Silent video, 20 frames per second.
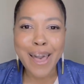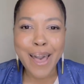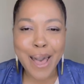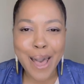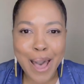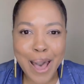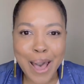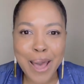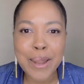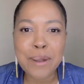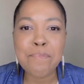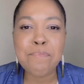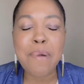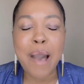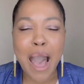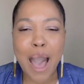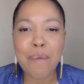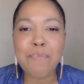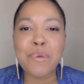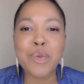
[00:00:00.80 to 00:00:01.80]

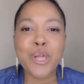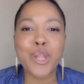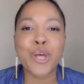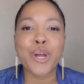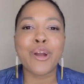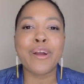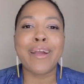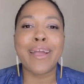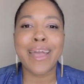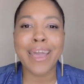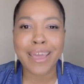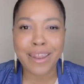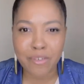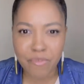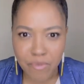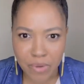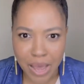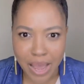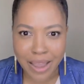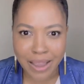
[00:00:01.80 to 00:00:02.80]
Unpopular
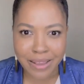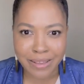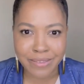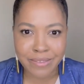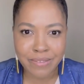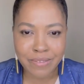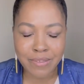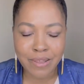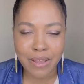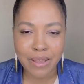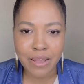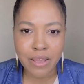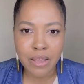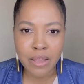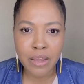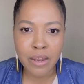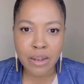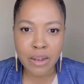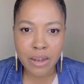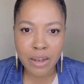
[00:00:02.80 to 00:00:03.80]
advice.
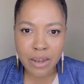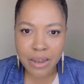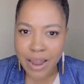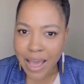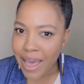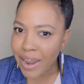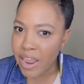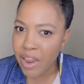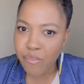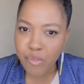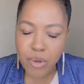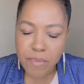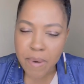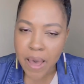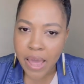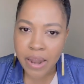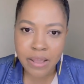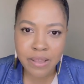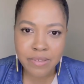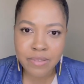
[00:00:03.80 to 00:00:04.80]
Not
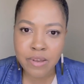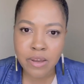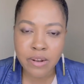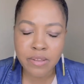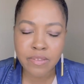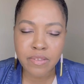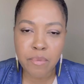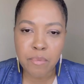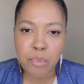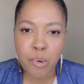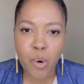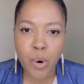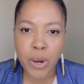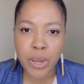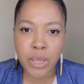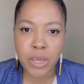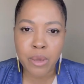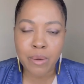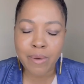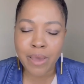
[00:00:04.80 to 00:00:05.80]
everybody is going to support
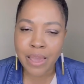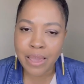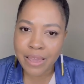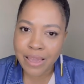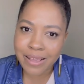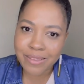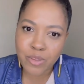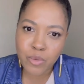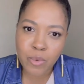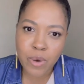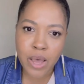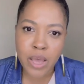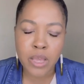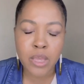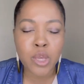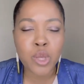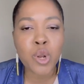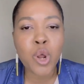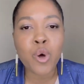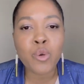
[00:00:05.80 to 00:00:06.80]
you. And guess what?
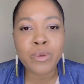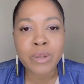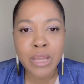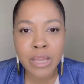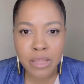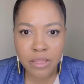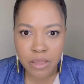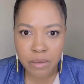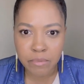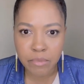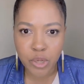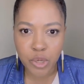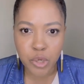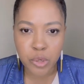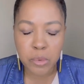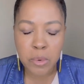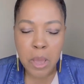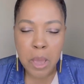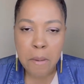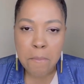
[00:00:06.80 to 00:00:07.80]
You don't need them
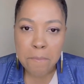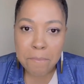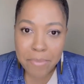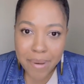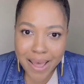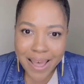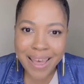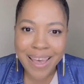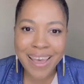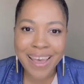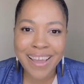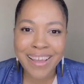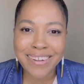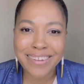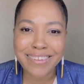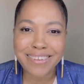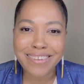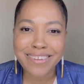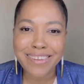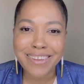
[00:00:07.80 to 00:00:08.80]
to.
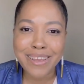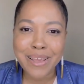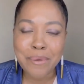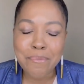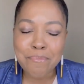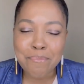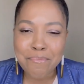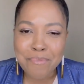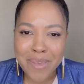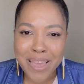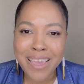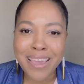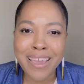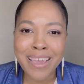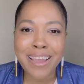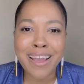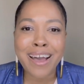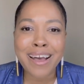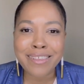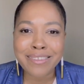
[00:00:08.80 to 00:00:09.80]
But
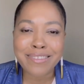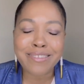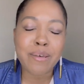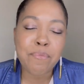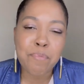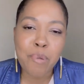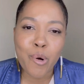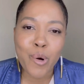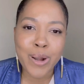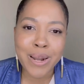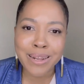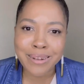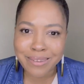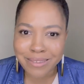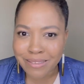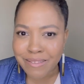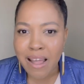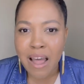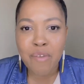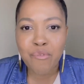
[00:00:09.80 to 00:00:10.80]
being unsupported
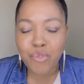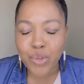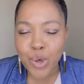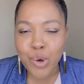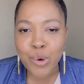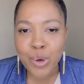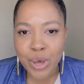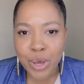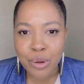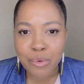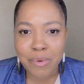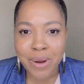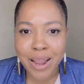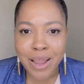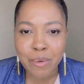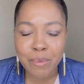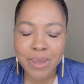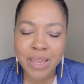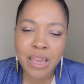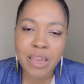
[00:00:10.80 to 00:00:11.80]
does not feel good,
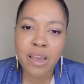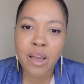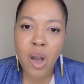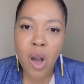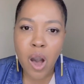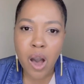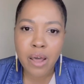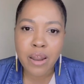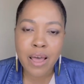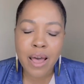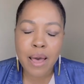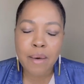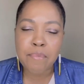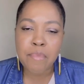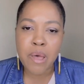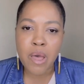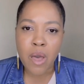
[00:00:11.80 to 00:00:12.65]
right? We get caught up